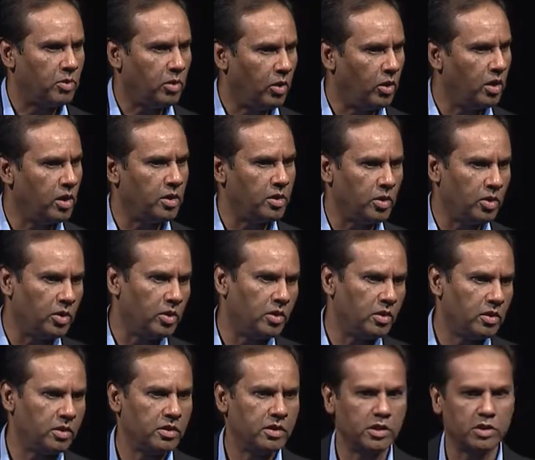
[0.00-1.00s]
all in
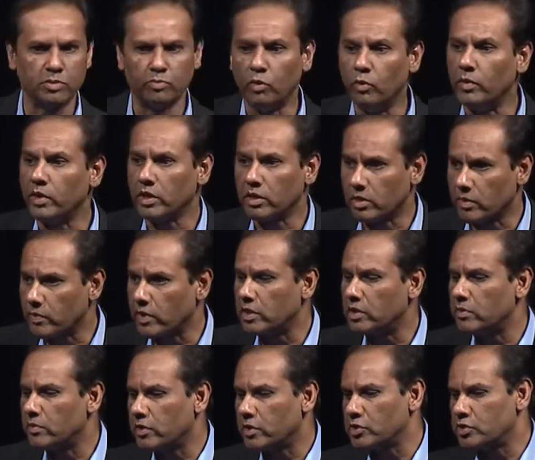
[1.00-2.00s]
all, it's moving in the right
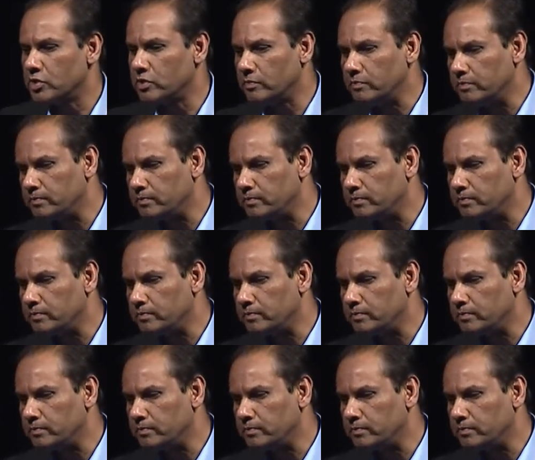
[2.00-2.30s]
direction.